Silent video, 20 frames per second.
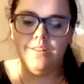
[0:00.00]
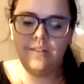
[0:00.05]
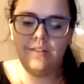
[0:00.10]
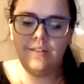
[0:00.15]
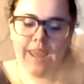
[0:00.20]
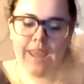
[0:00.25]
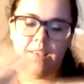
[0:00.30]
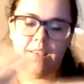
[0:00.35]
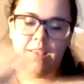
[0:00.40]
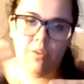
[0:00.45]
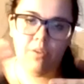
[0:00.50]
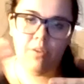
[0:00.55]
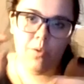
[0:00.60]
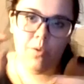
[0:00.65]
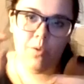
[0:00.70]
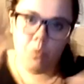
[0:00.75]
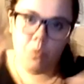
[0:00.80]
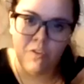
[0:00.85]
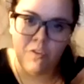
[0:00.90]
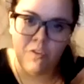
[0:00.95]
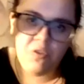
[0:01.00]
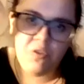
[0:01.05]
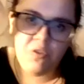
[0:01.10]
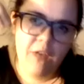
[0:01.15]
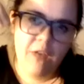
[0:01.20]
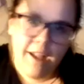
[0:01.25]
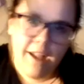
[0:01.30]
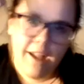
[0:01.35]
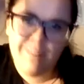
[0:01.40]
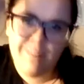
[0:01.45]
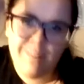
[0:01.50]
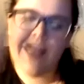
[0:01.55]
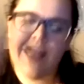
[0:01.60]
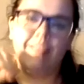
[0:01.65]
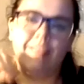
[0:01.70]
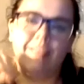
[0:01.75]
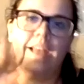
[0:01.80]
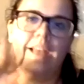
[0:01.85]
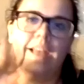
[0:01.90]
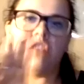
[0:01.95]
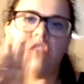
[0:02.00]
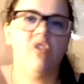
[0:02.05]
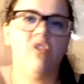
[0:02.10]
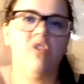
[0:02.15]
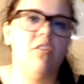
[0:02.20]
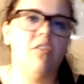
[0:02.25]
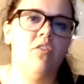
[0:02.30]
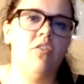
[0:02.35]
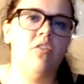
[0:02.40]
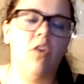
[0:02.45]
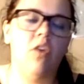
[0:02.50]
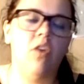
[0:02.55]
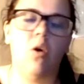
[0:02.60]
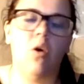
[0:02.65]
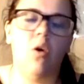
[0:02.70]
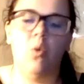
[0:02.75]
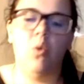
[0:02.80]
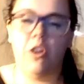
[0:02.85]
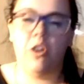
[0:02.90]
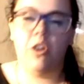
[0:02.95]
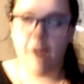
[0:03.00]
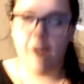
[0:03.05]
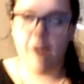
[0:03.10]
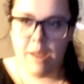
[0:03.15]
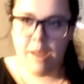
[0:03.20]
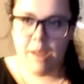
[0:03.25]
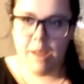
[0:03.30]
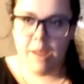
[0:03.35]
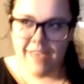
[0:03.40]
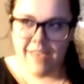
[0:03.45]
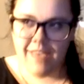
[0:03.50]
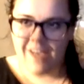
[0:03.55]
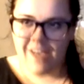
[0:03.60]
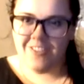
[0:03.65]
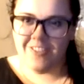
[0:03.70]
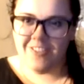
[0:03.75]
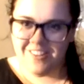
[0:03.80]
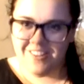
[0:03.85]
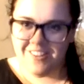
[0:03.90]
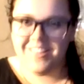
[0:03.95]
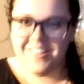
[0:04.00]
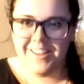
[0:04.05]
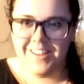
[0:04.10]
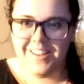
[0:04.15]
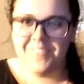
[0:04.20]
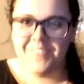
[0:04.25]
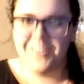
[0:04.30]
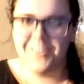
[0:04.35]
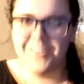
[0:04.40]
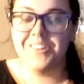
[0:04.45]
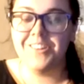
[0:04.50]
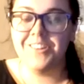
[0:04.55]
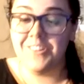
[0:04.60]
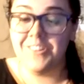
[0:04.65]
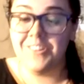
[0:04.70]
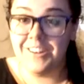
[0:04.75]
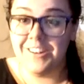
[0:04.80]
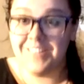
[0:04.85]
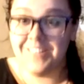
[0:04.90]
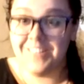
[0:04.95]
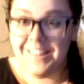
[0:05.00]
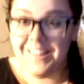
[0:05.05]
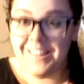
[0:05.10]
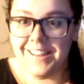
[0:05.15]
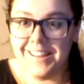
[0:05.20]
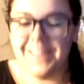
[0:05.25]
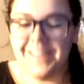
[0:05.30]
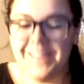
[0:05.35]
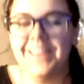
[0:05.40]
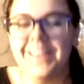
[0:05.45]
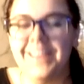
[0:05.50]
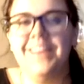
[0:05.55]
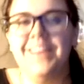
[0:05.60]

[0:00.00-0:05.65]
takes those, refracts that light just so where you're able to actually see what you need to see.